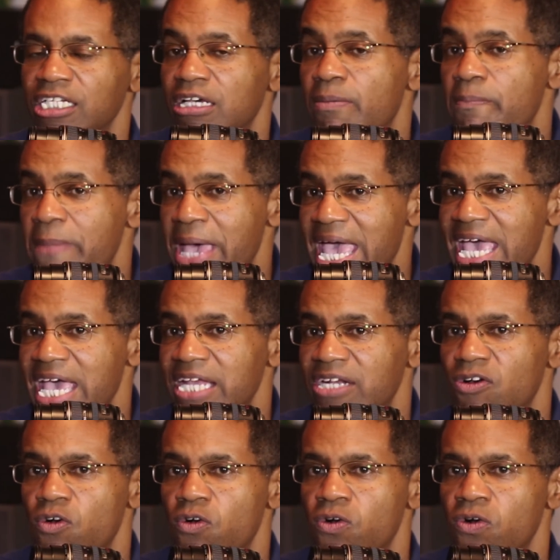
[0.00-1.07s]
look bad
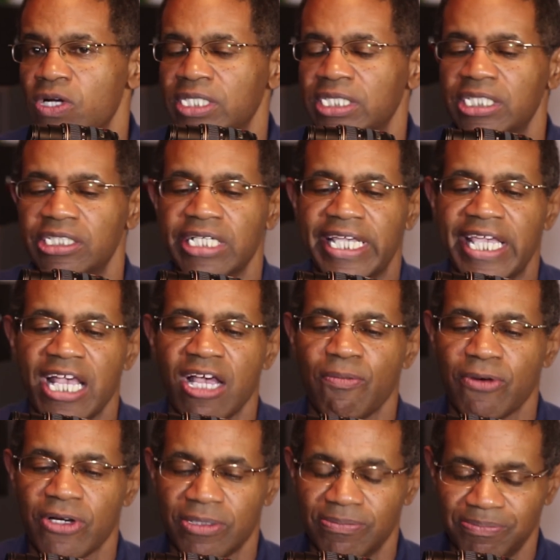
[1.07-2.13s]
on your
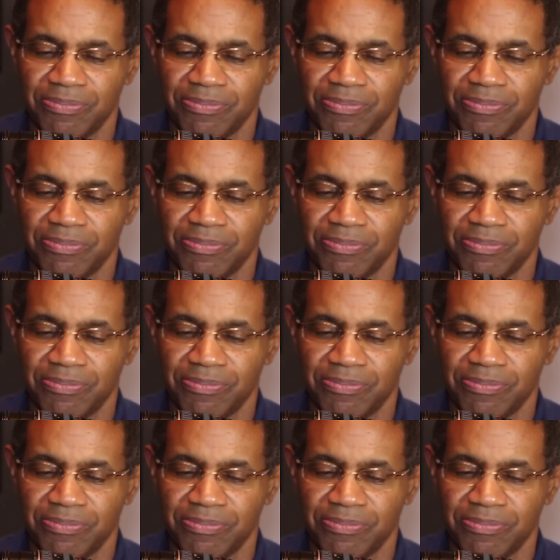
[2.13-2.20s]
camera.